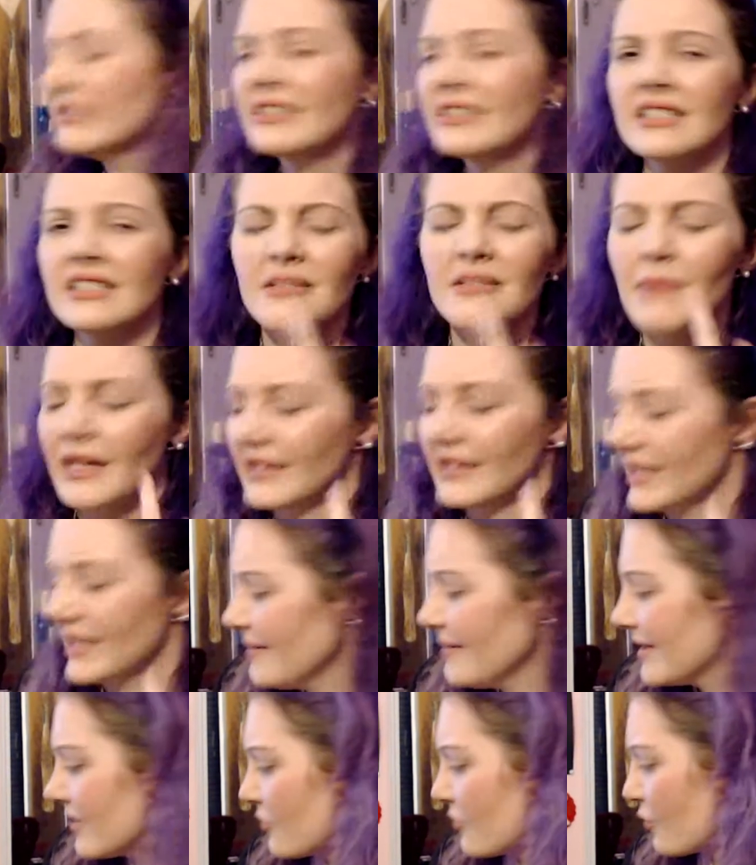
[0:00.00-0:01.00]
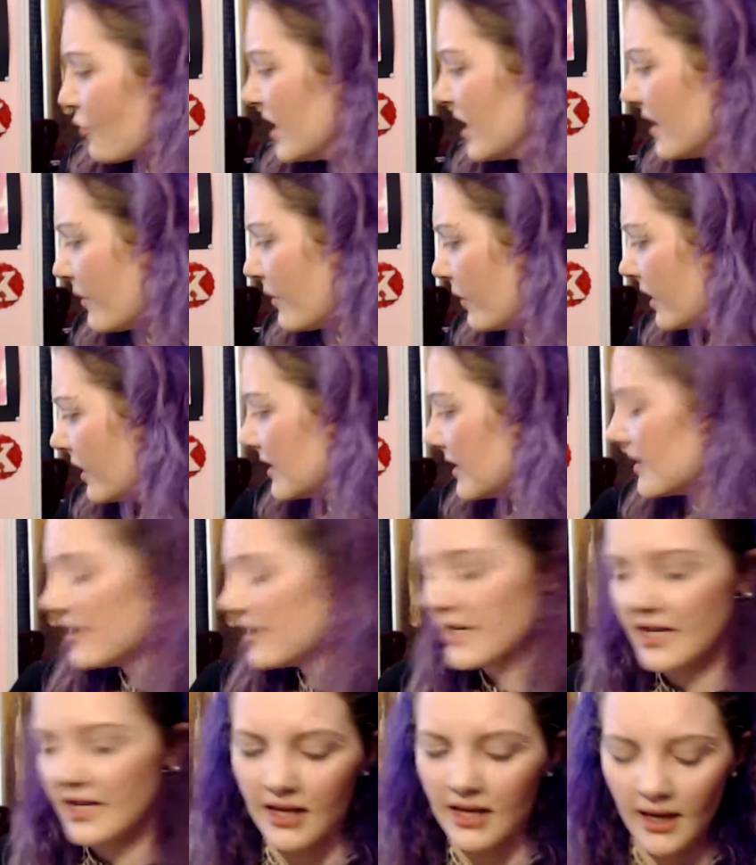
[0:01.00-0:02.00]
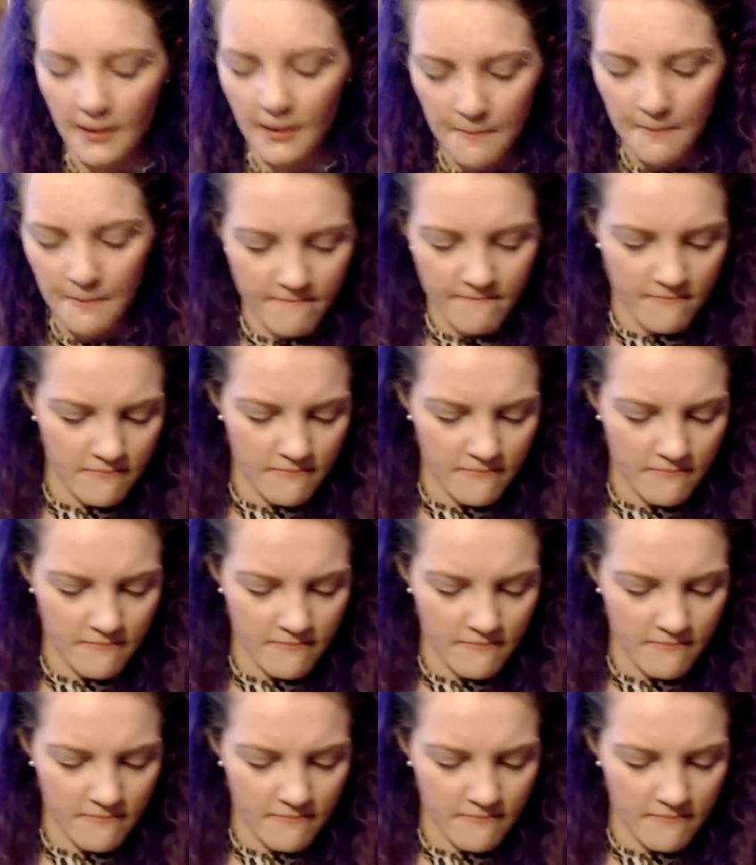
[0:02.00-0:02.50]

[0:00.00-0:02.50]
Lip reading: Ugh, this on my lips is really, really sticky.